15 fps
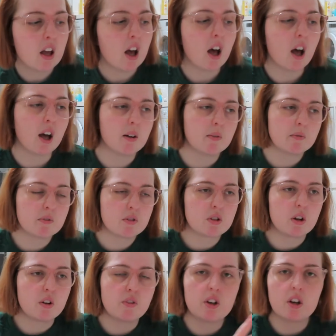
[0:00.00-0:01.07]

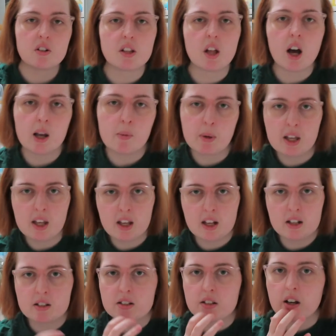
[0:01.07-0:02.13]
So if you go to the Hybe
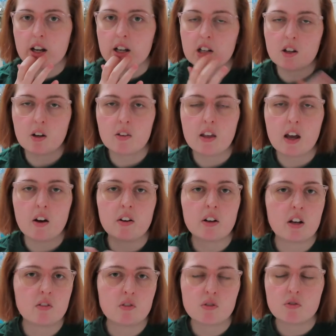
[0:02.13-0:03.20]
Insight, go there and
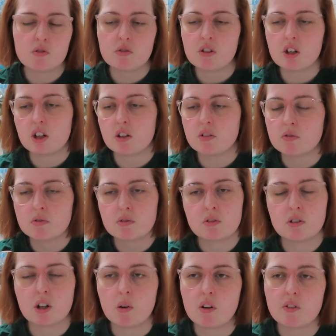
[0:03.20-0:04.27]
then you can
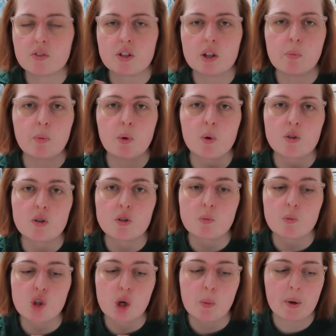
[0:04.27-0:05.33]
go over to the mall and do some
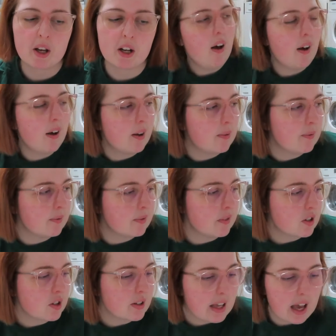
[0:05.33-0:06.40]
shopping.
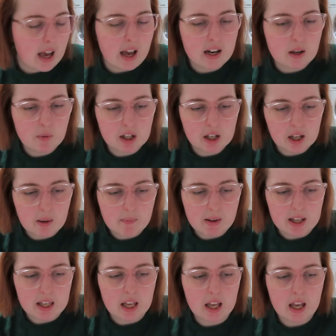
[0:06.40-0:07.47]
So yeah, and then we're gonna come
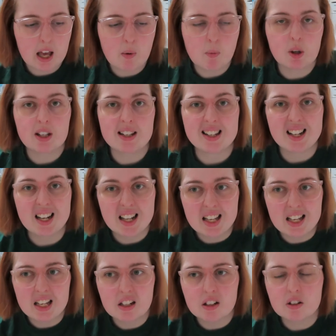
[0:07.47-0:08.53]
back here and we're gonna
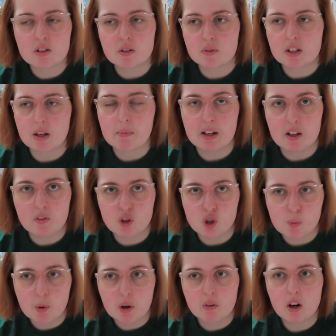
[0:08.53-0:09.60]
clean, because obviously I'm leaving
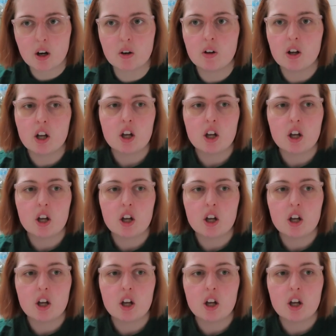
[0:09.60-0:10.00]
tomorrow.